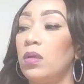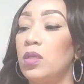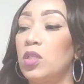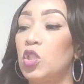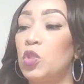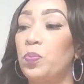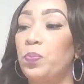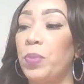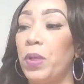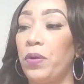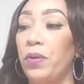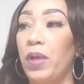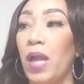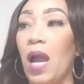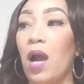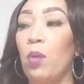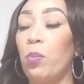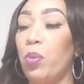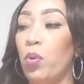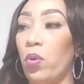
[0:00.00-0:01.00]
Spirit
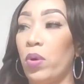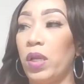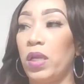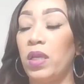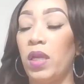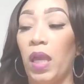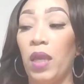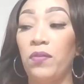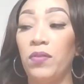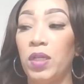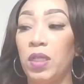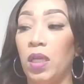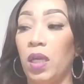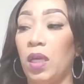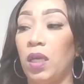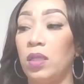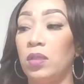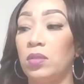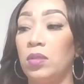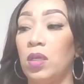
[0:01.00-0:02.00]
outpour, he gave it
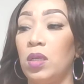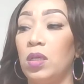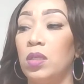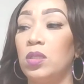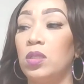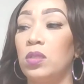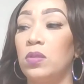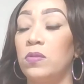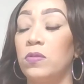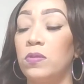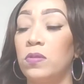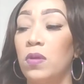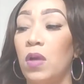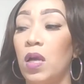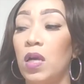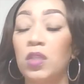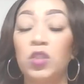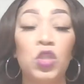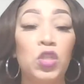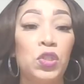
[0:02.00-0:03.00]

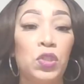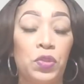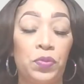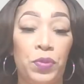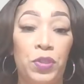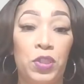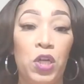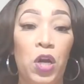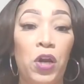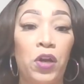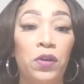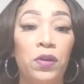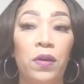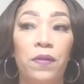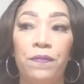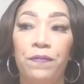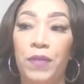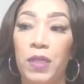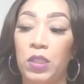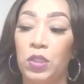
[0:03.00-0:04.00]
again. Jesus returned,
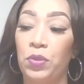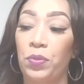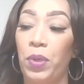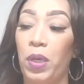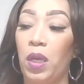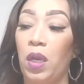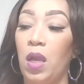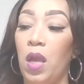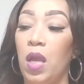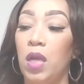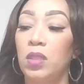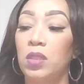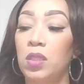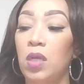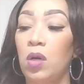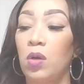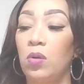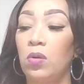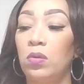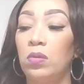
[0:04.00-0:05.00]
victory. And
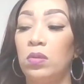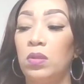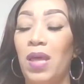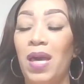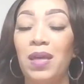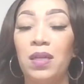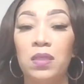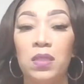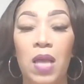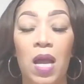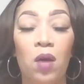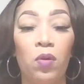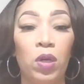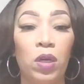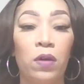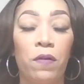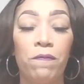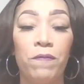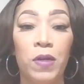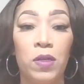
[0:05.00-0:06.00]
so that is how
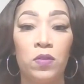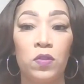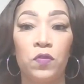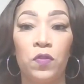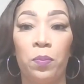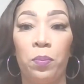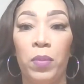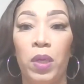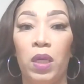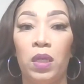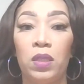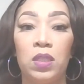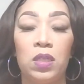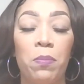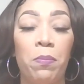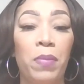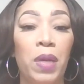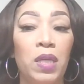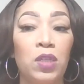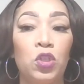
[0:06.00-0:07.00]
he confirms for me, to
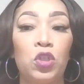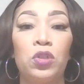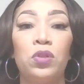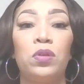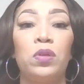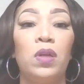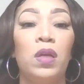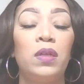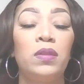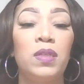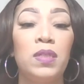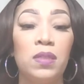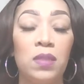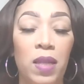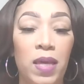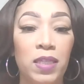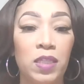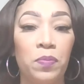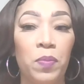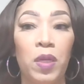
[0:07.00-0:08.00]
make sure. This
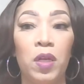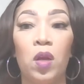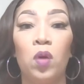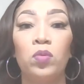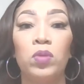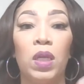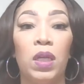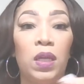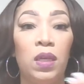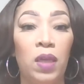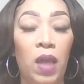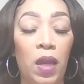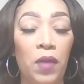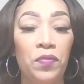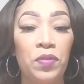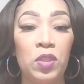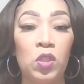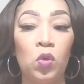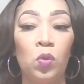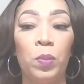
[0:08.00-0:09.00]
lets me know that he gave
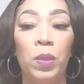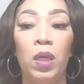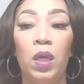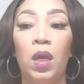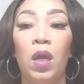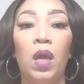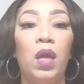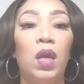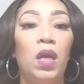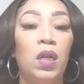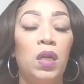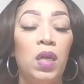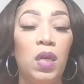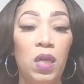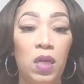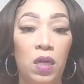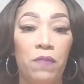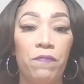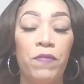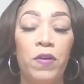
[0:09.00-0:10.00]
it to me and
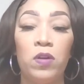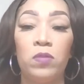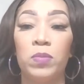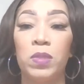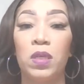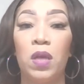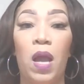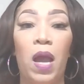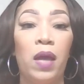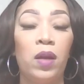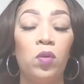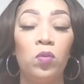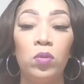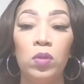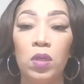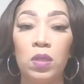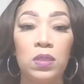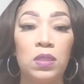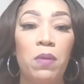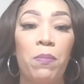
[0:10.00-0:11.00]
he confirms it. I don't
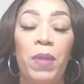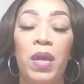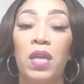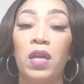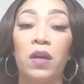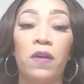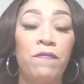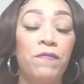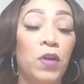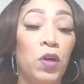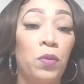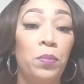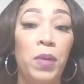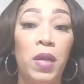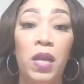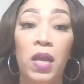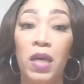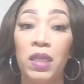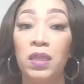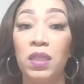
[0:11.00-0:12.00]
look to man to
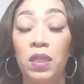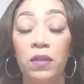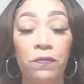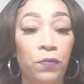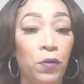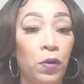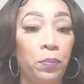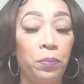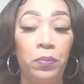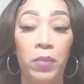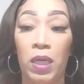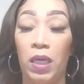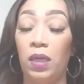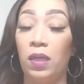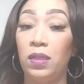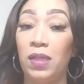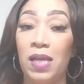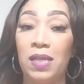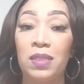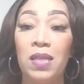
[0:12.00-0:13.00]
confirm nothing from me.
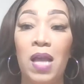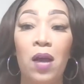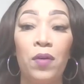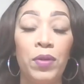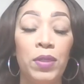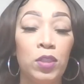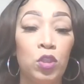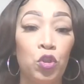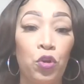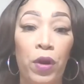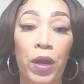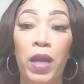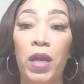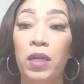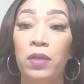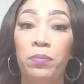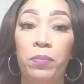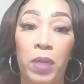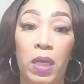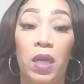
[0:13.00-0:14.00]
That's how he
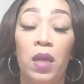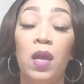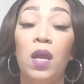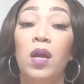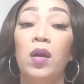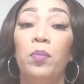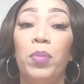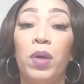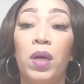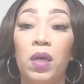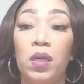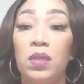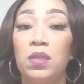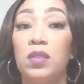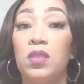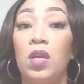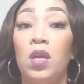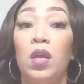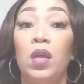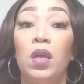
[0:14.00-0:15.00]
trained me.
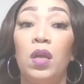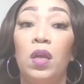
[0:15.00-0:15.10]
Because